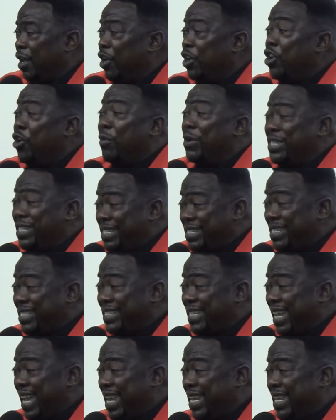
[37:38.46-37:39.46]
You know what Jesus
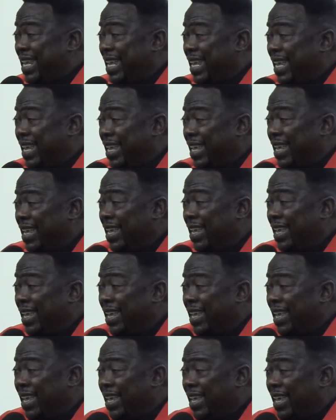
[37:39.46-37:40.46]
did?
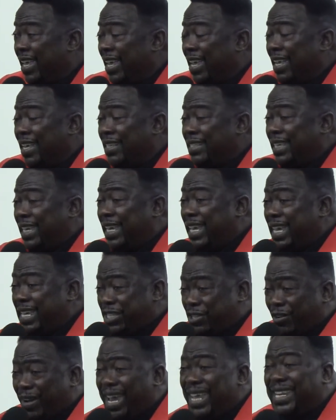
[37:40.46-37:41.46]
See,
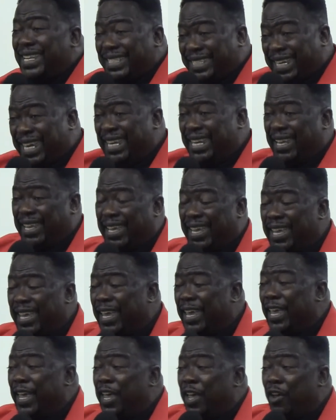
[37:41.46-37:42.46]
he's your intercessor.
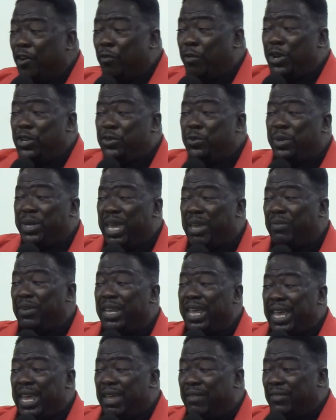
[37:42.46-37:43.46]
What you
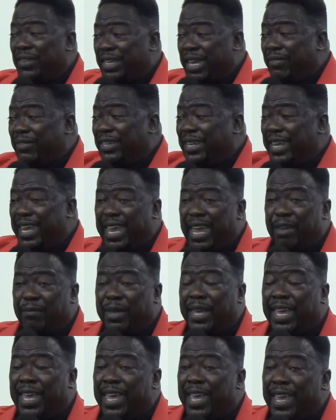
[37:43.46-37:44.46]
giving him, Give it to him,
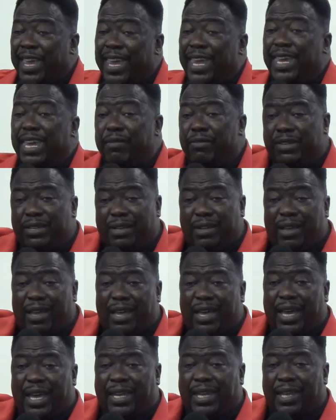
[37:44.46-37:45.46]
he give it to
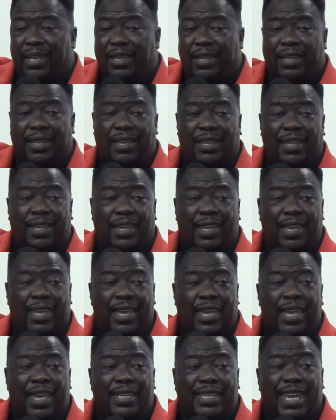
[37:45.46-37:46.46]
God.
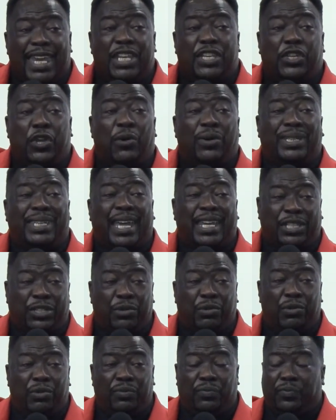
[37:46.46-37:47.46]
See, he took that
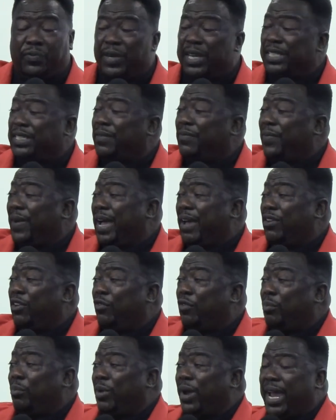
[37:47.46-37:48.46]
two fish and five
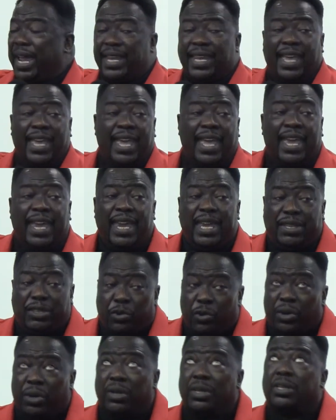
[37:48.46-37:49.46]
loaves of bread, he
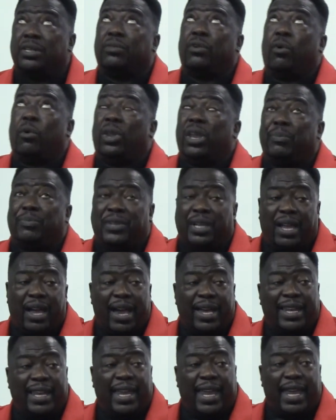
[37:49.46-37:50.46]
took, hold up to
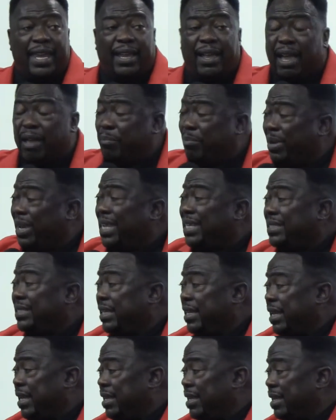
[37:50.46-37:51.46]
God, and God blessed
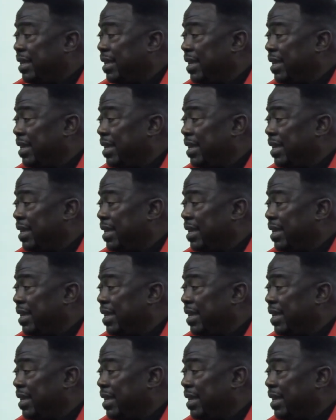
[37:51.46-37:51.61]
it.